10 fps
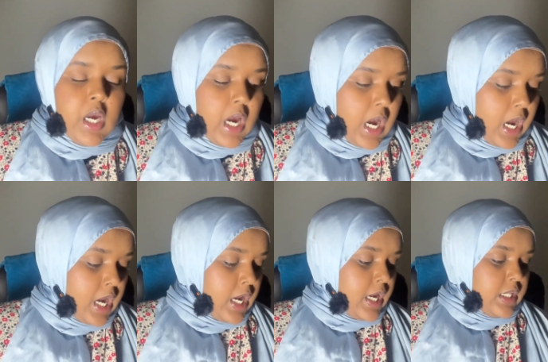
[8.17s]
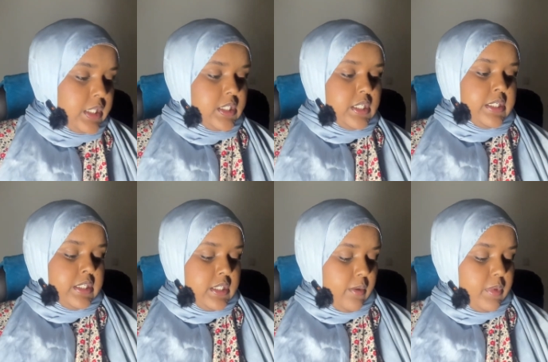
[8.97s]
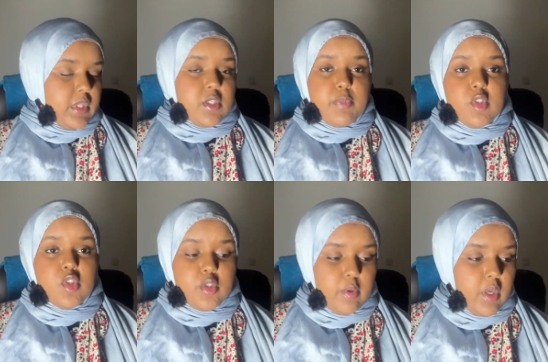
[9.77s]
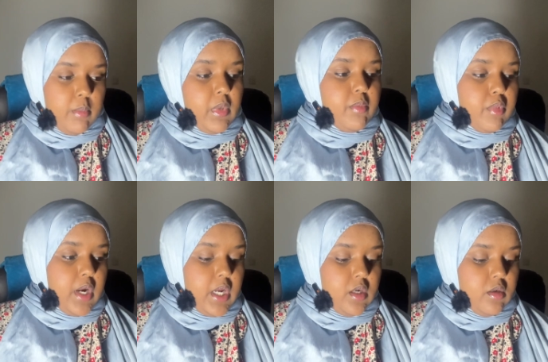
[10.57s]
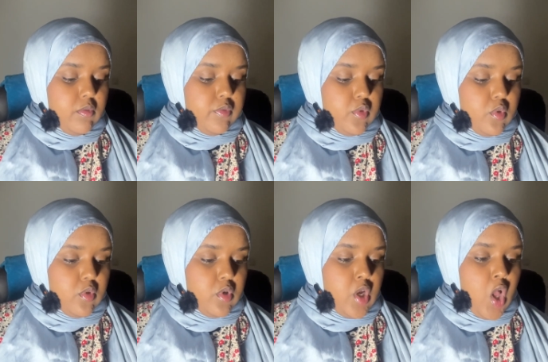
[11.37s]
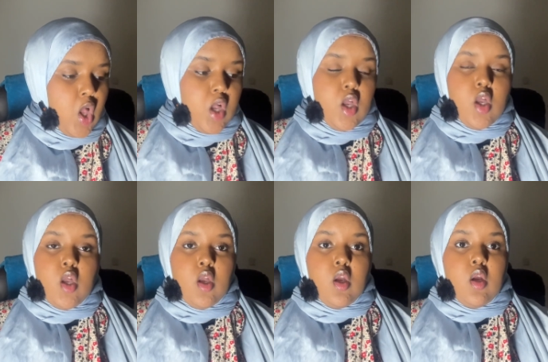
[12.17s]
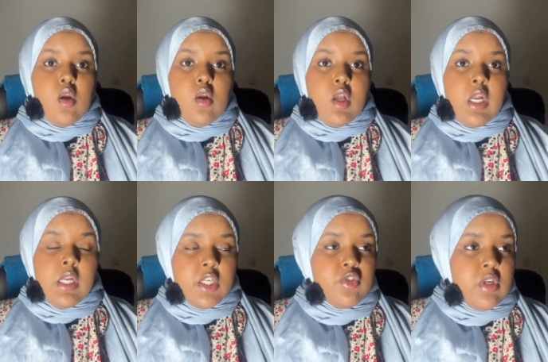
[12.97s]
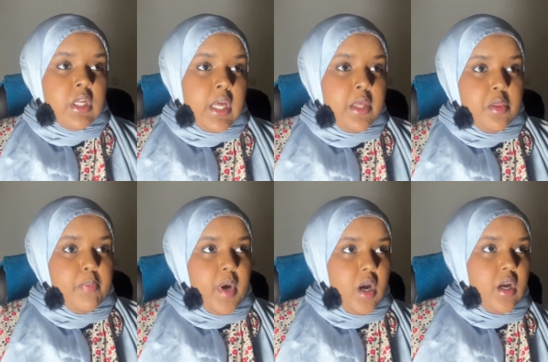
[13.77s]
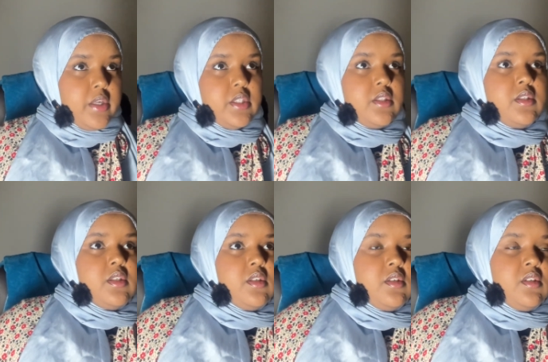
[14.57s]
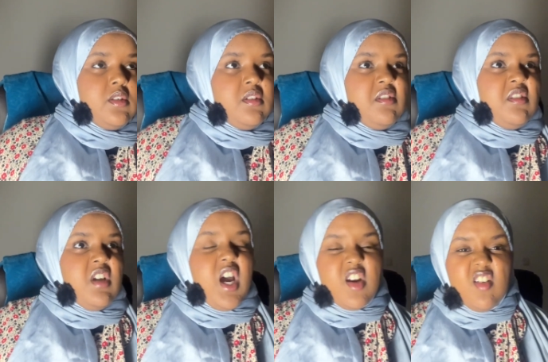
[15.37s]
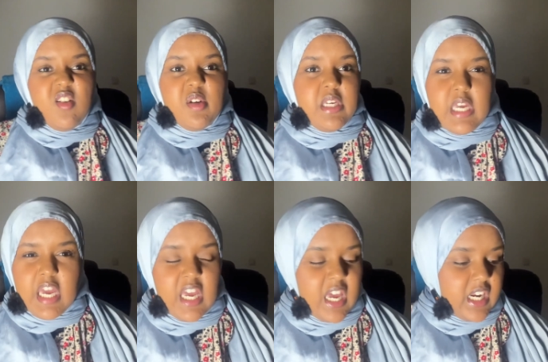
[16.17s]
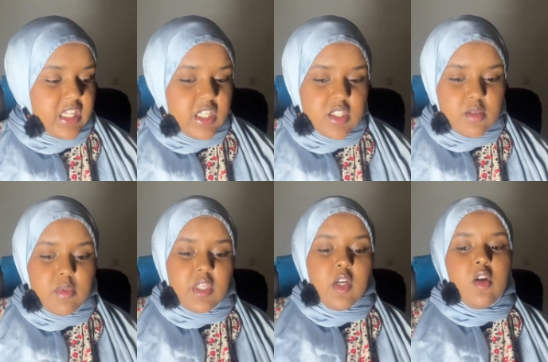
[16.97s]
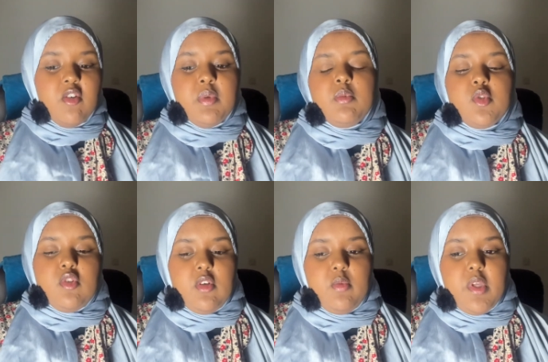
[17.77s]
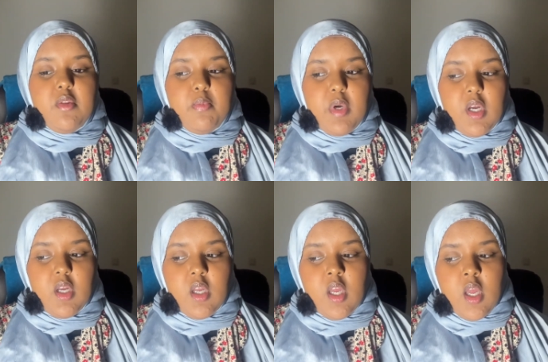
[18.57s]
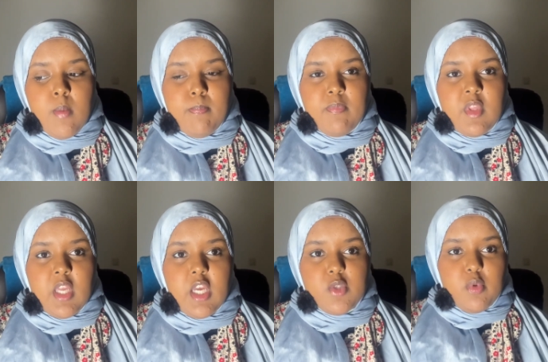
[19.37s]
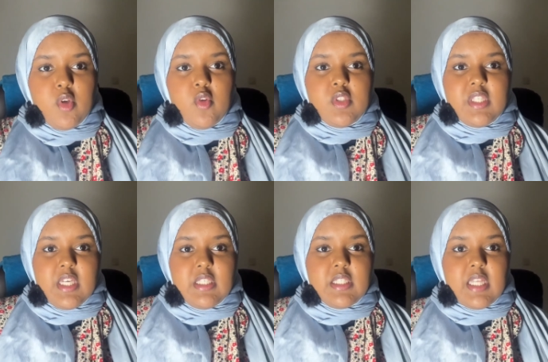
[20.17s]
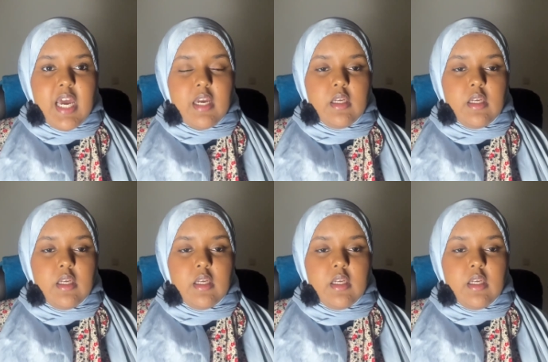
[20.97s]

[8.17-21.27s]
this is something that's been stewing in my brain for literally like the past, I don't know, a year, and I think it's something that a lot of people struggle with, but it's one of those things that,